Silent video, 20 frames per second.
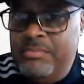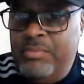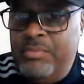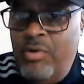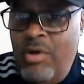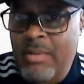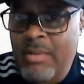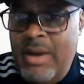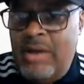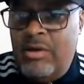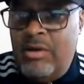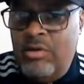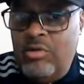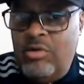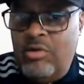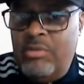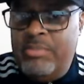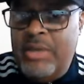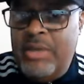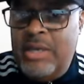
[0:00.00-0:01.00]
Pour them out a
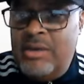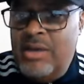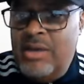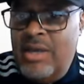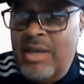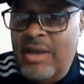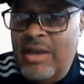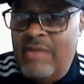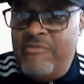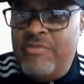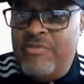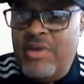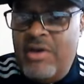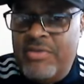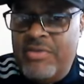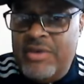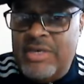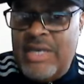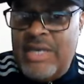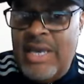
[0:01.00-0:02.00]
little bit every
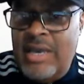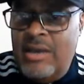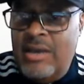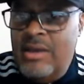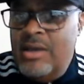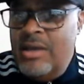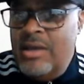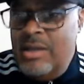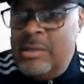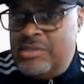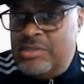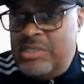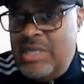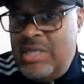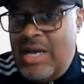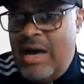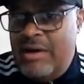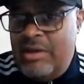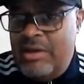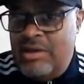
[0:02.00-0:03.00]
other day and see
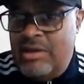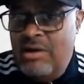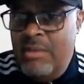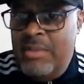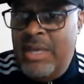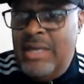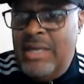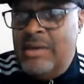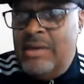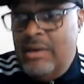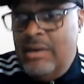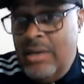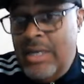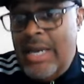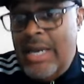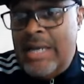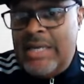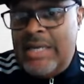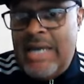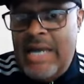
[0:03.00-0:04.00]
how they come in. A
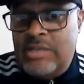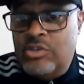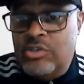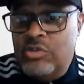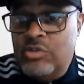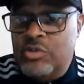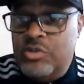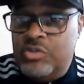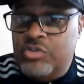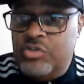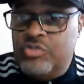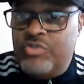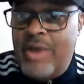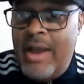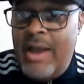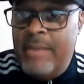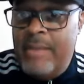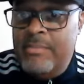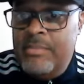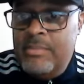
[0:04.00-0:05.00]
lot of guys use it to
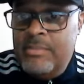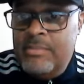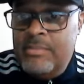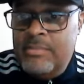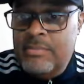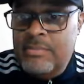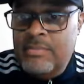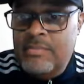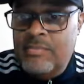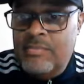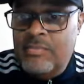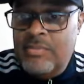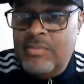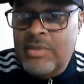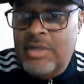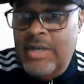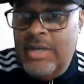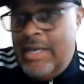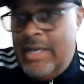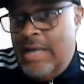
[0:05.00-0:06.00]
trap.
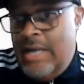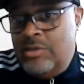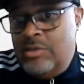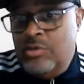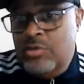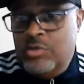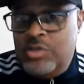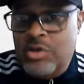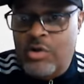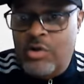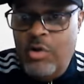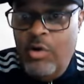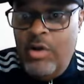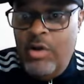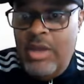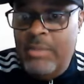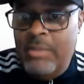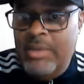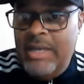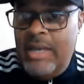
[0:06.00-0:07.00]
Like I'd use a
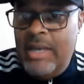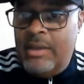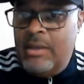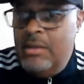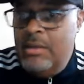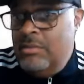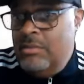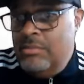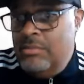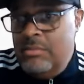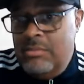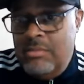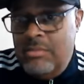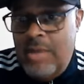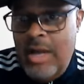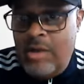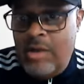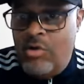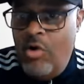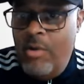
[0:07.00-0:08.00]
call. I'll be like,
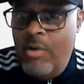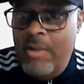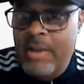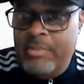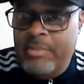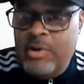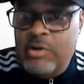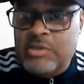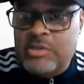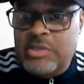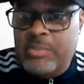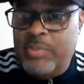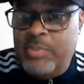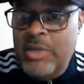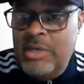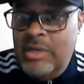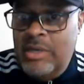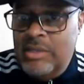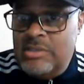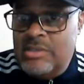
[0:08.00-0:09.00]
I call my birds to
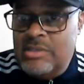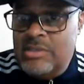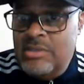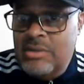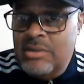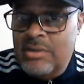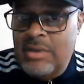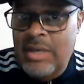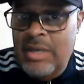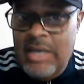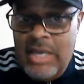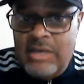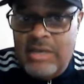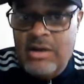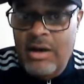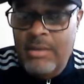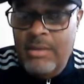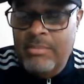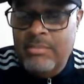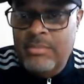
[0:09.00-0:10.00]
peanuts and they
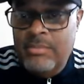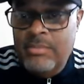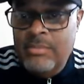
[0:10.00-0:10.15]
come.